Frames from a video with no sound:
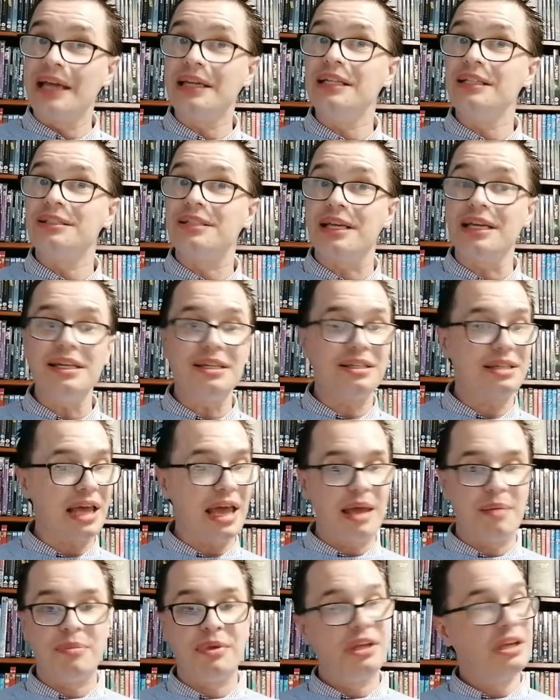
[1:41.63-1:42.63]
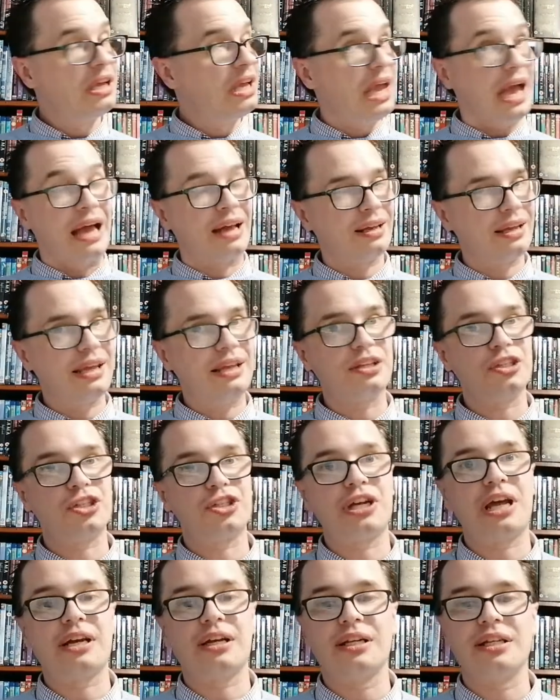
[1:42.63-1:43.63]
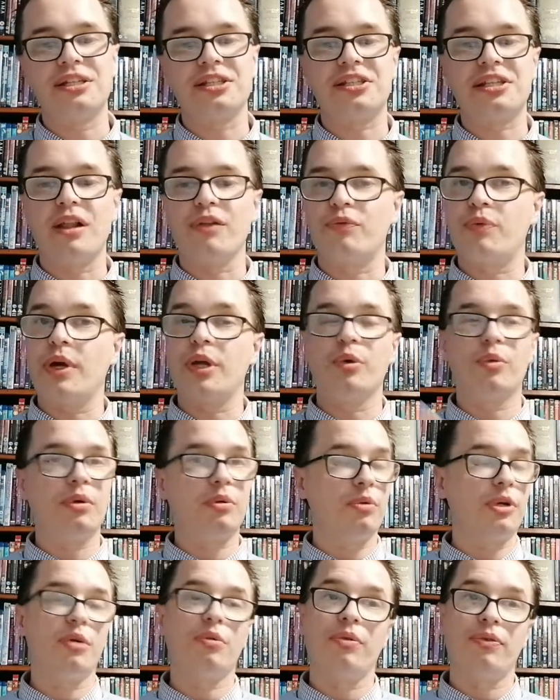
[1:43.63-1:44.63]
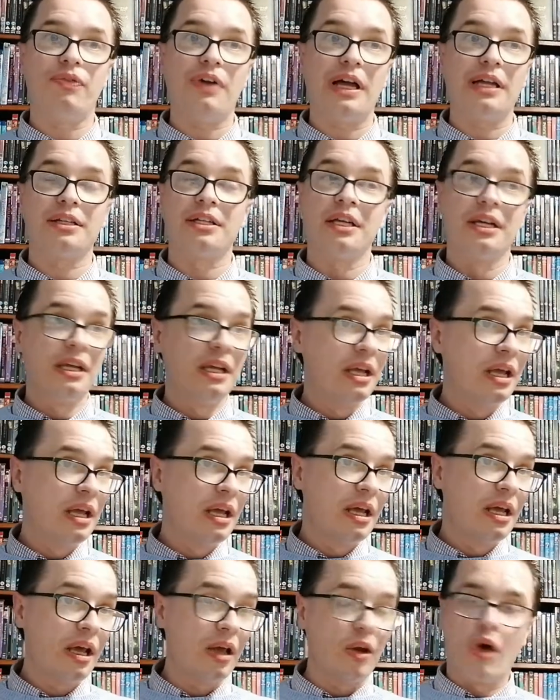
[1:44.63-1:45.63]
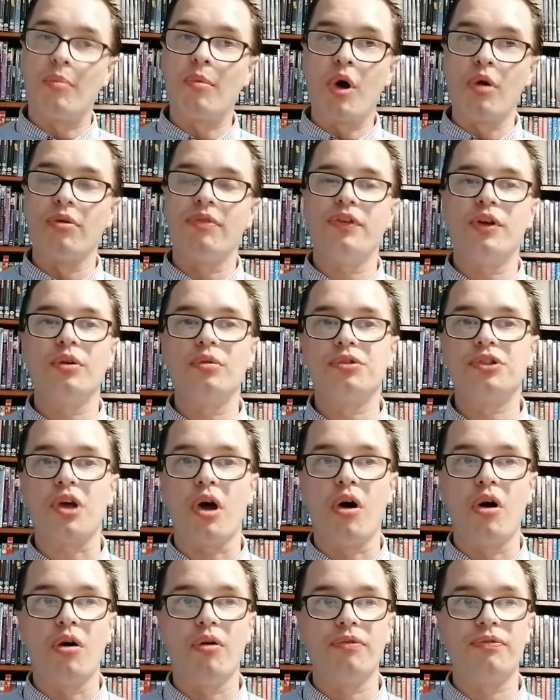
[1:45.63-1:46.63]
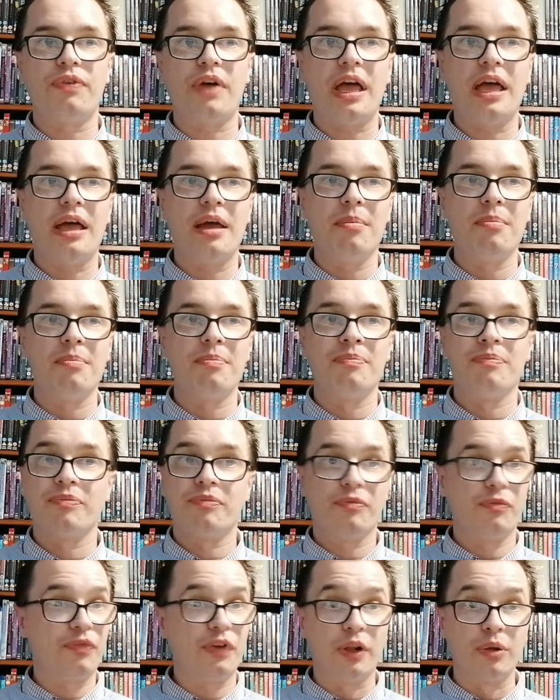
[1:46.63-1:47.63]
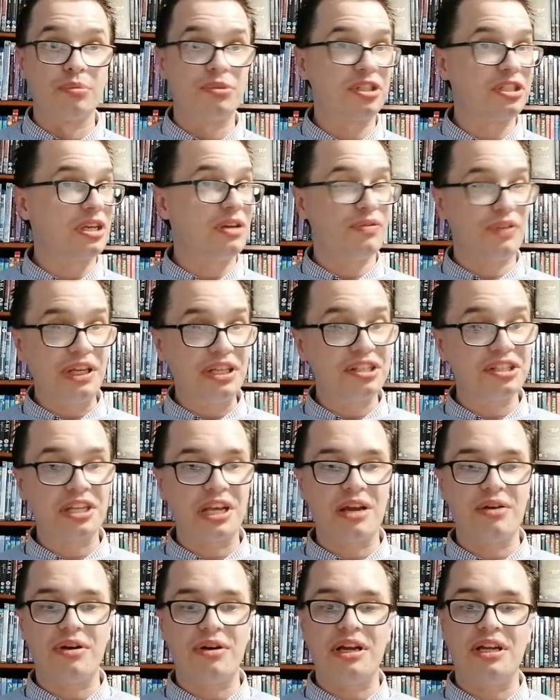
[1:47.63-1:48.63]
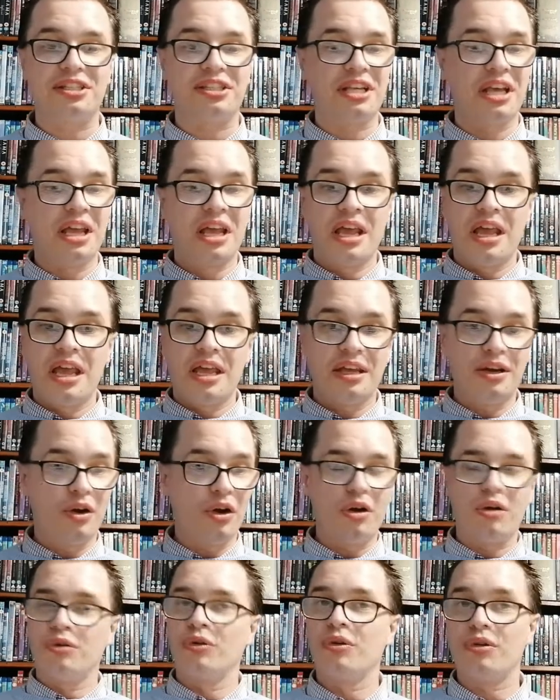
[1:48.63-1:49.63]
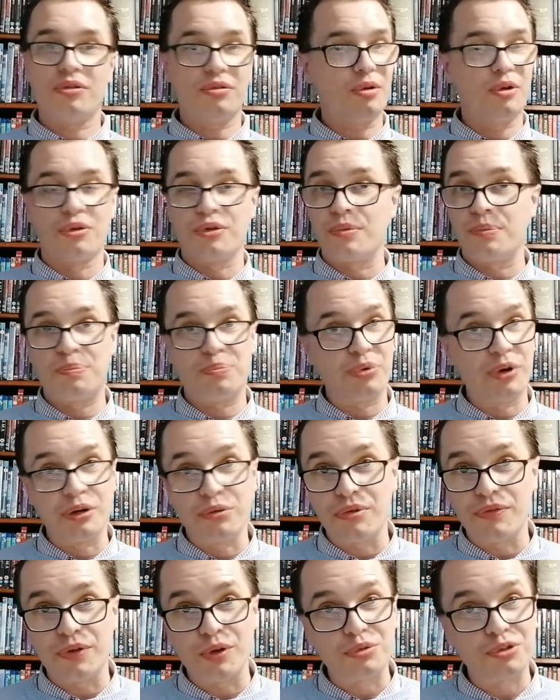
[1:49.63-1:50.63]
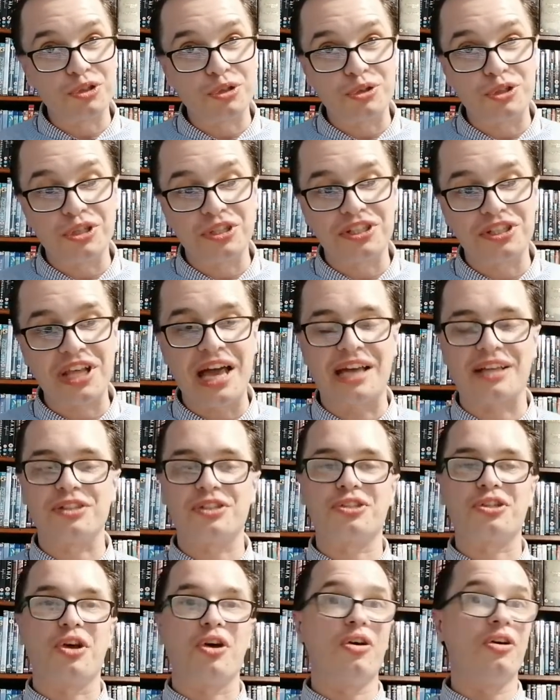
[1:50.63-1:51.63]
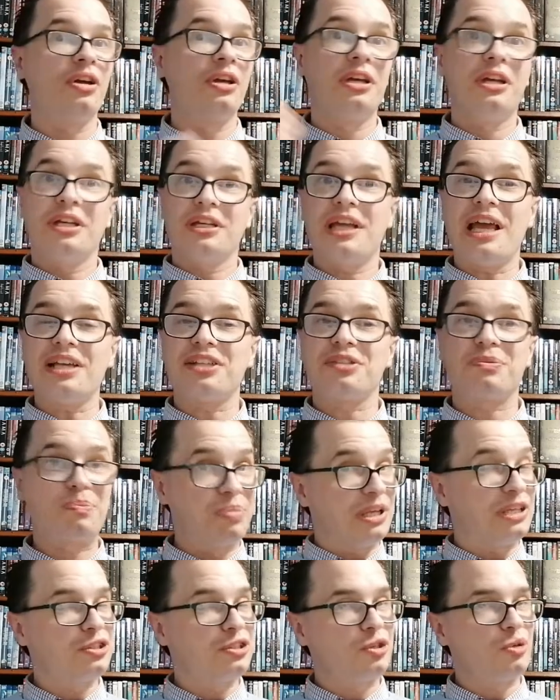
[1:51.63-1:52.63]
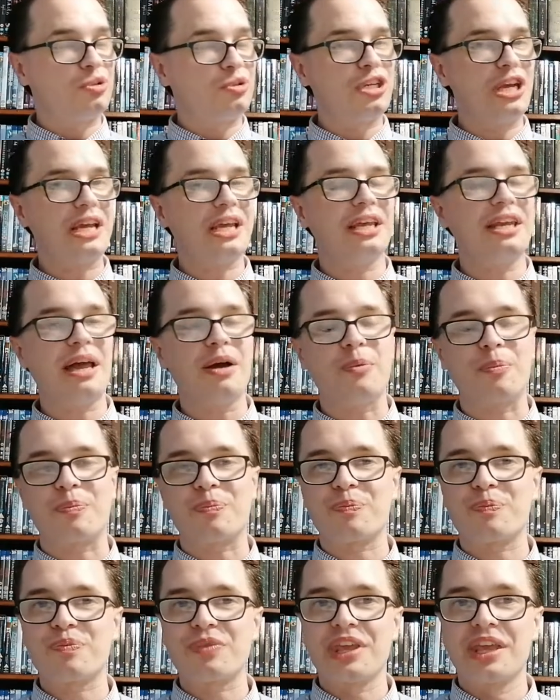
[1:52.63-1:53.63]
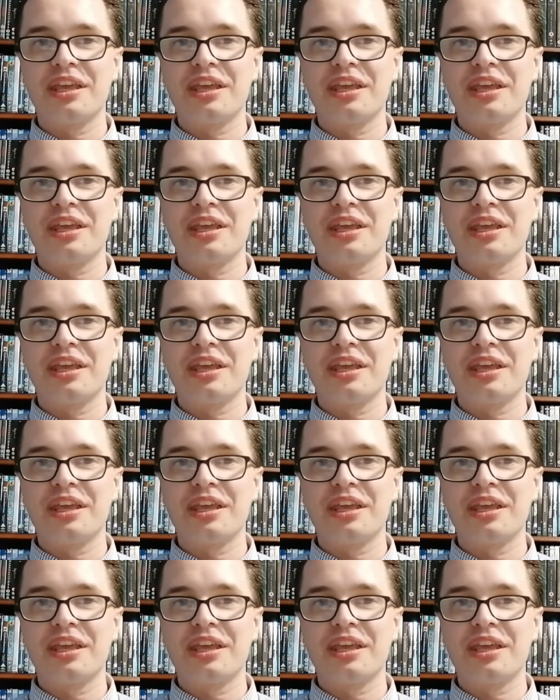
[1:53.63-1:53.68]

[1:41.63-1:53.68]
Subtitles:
and indeed Ankita's channel itself, where you will find a lot more reviews of films, TV series, other brilliant reviews such as that. So yes, please do check it out.